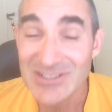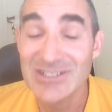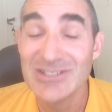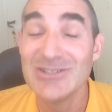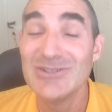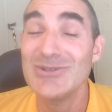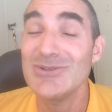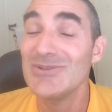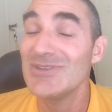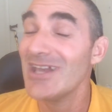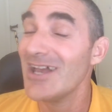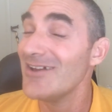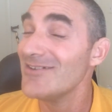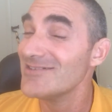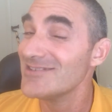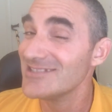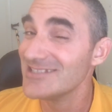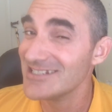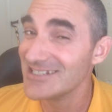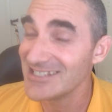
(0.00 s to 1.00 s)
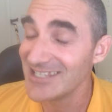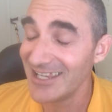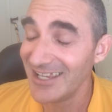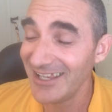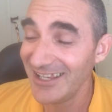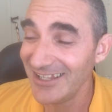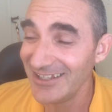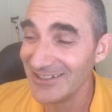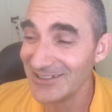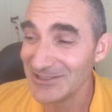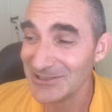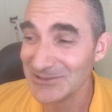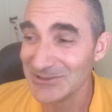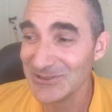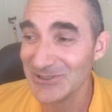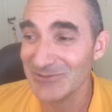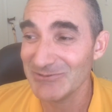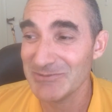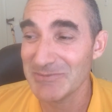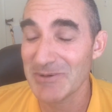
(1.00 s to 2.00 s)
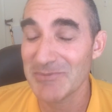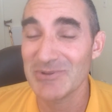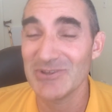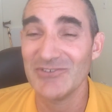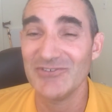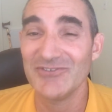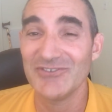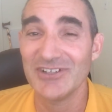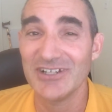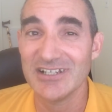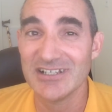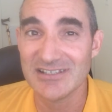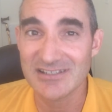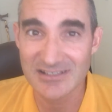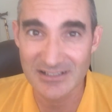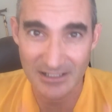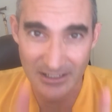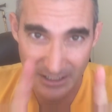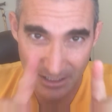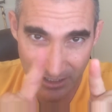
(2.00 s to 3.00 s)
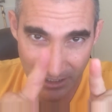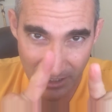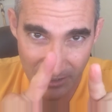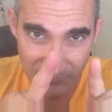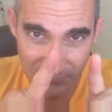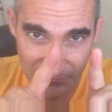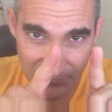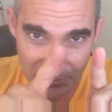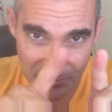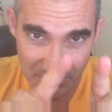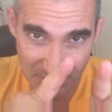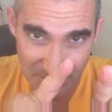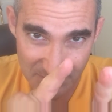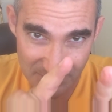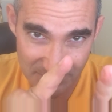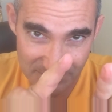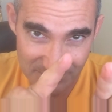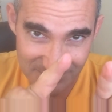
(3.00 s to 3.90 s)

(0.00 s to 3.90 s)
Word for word: seen 2010, then you'll know, remember the phrase, not for you.